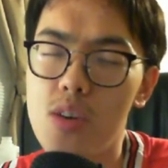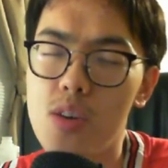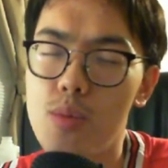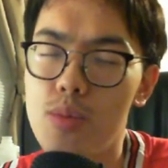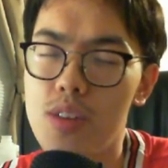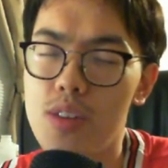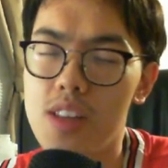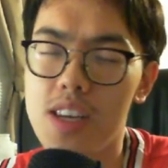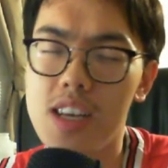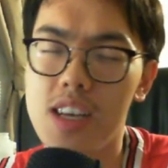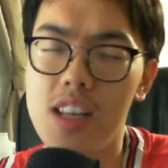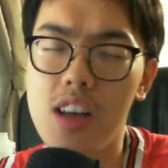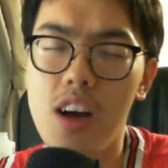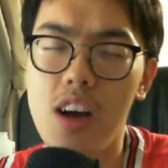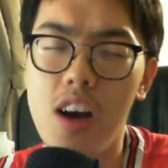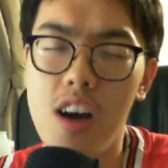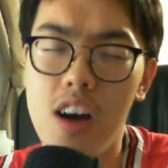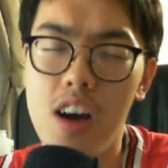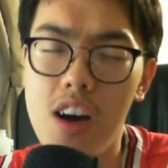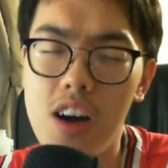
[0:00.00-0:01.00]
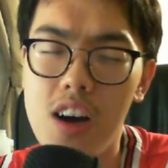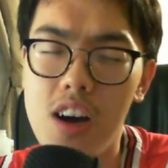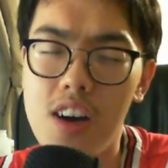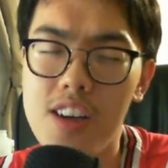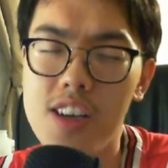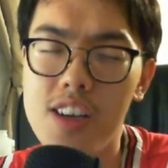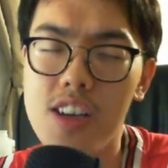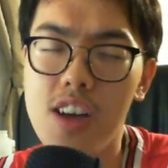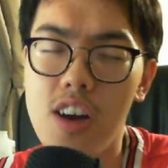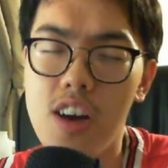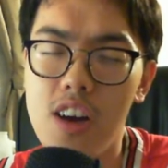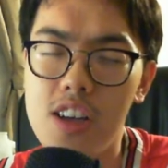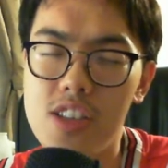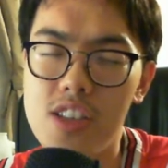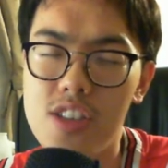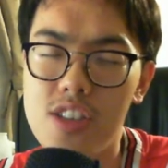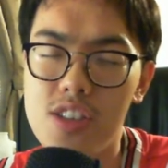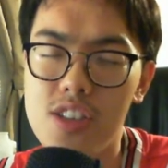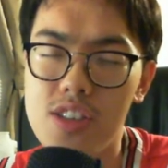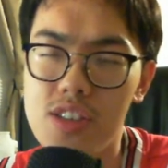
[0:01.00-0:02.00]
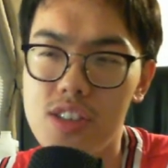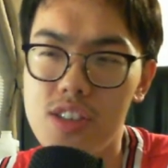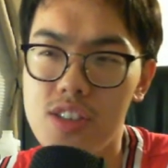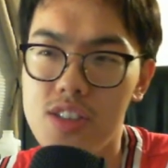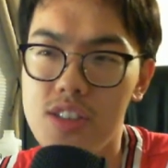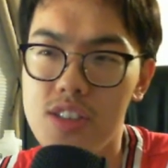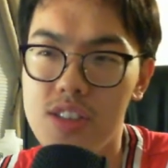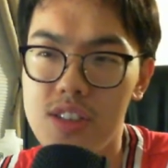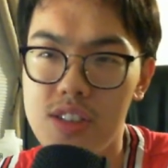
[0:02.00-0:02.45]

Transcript: but like an unconscious